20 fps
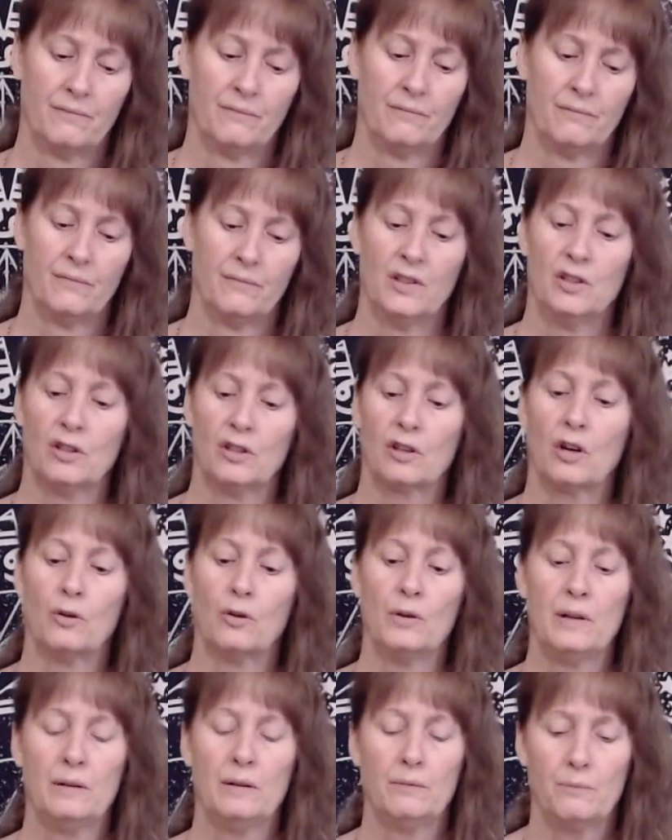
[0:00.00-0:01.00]
You're
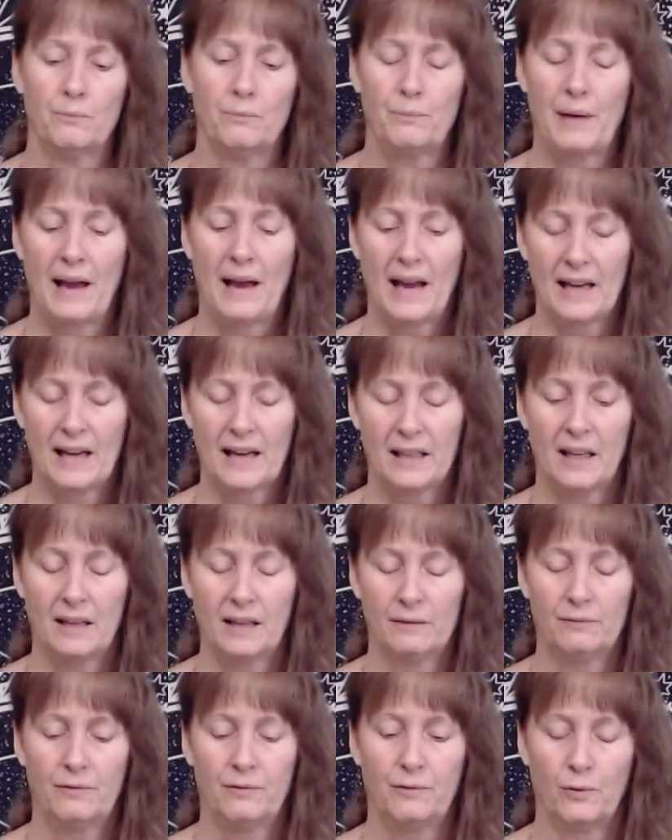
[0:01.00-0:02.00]
going back
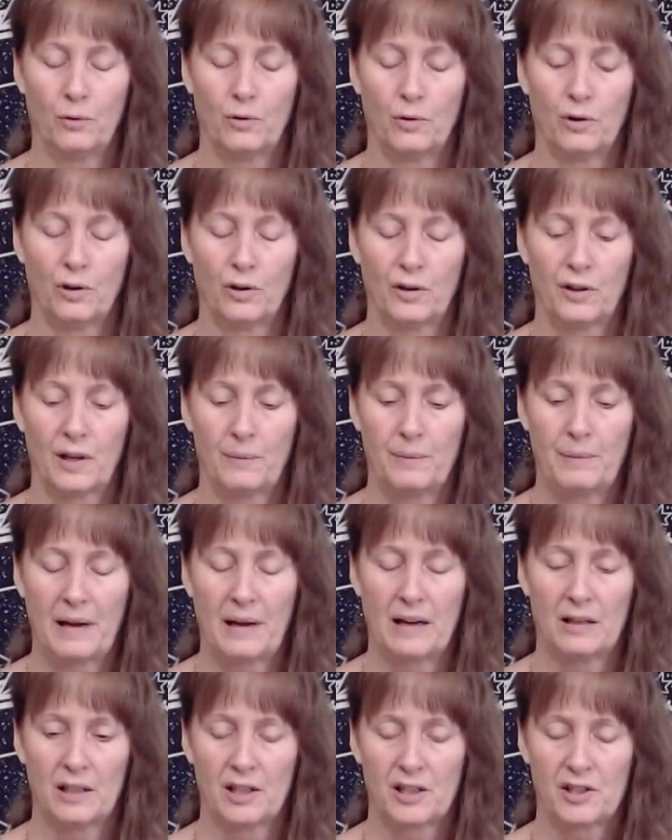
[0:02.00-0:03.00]
and forth
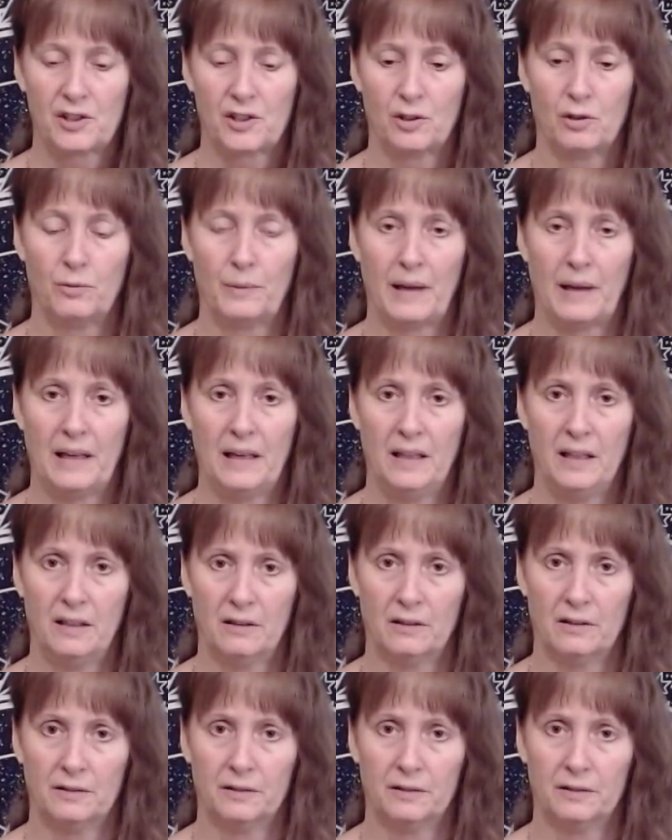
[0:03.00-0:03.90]
about a soulmate here.